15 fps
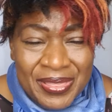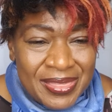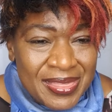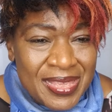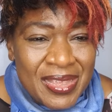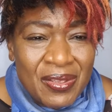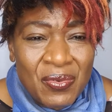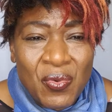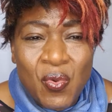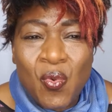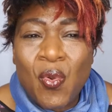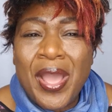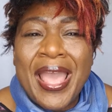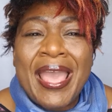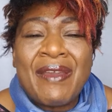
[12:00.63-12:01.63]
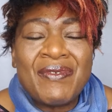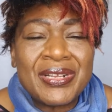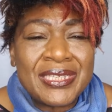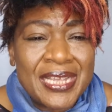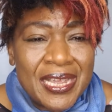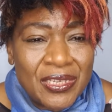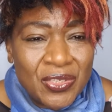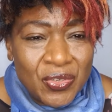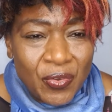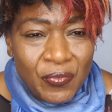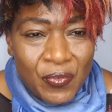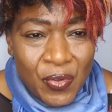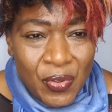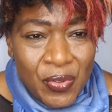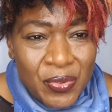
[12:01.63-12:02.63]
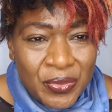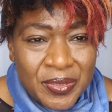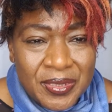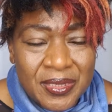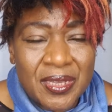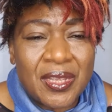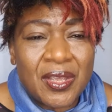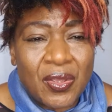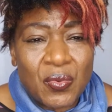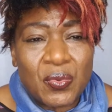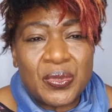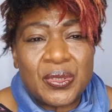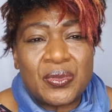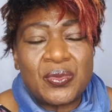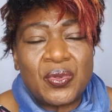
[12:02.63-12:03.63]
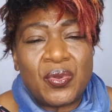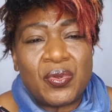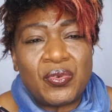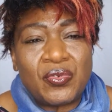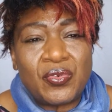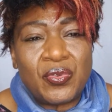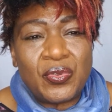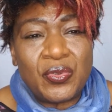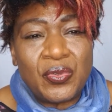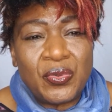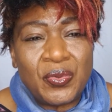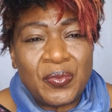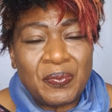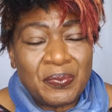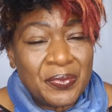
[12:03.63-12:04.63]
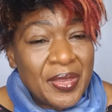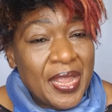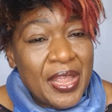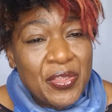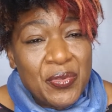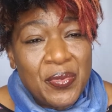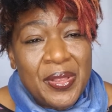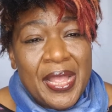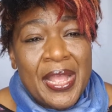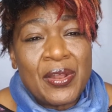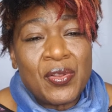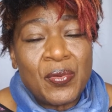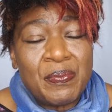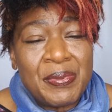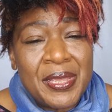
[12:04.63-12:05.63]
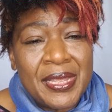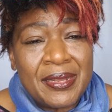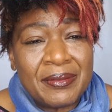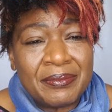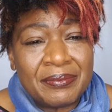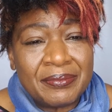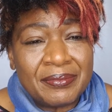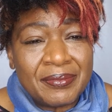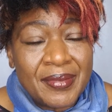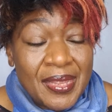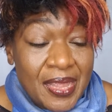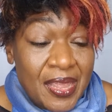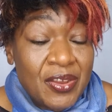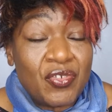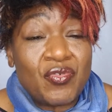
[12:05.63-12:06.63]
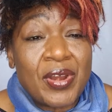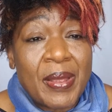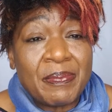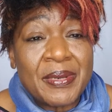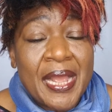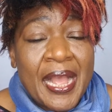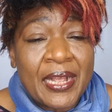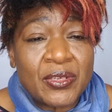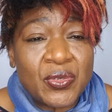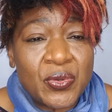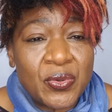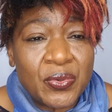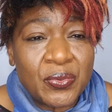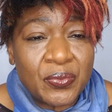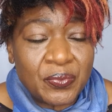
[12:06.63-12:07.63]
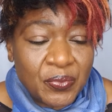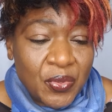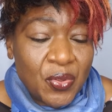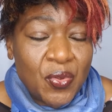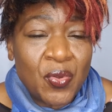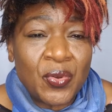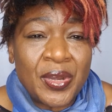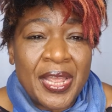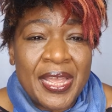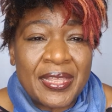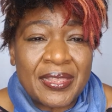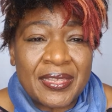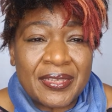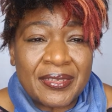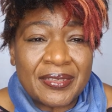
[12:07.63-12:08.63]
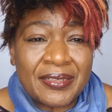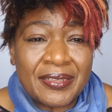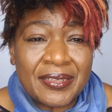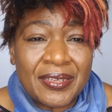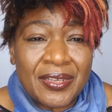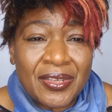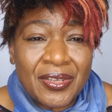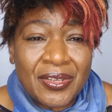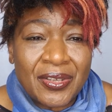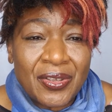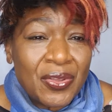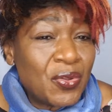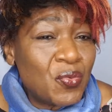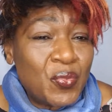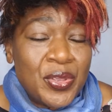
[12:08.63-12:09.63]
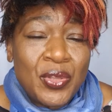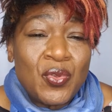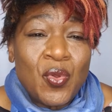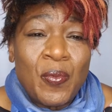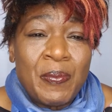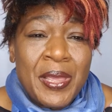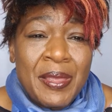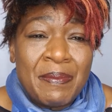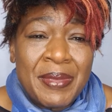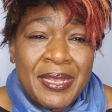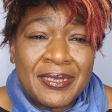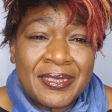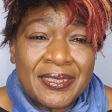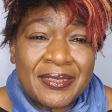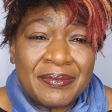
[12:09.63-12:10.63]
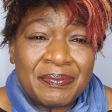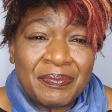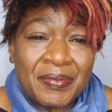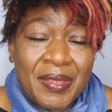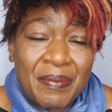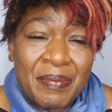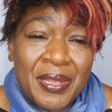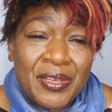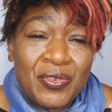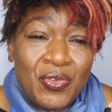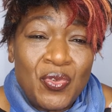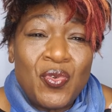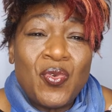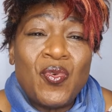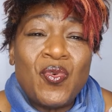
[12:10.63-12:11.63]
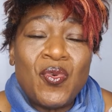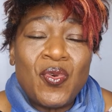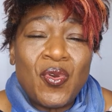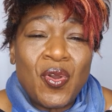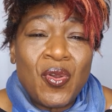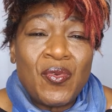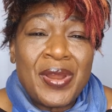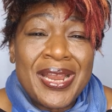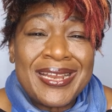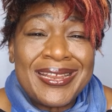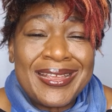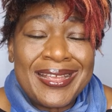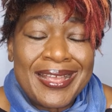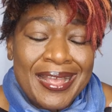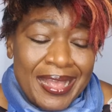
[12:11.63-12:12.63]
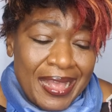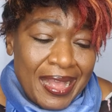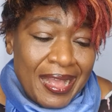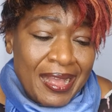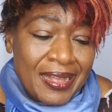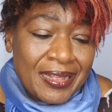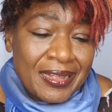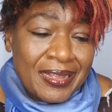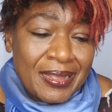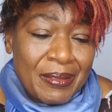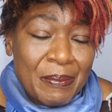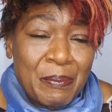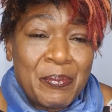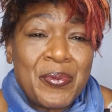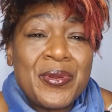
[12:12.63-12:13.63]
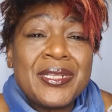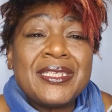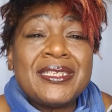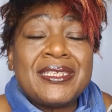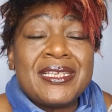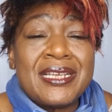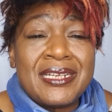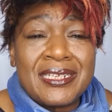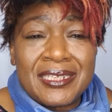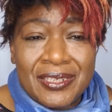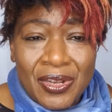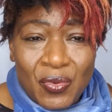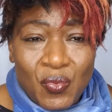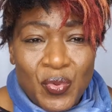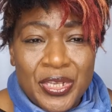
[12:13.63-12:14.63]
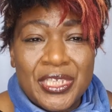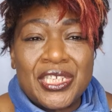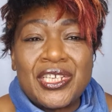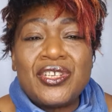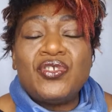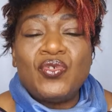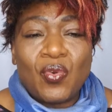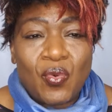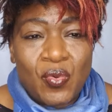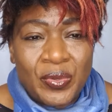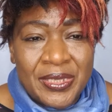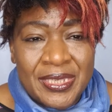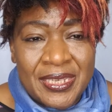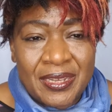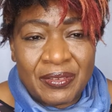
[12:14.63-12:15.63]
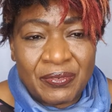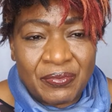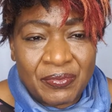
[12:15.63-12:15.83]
thing, whoever takes your focus will soon control you, and you'll end up being a trapped actor on earth with no payments. But you already are prisoned within your own self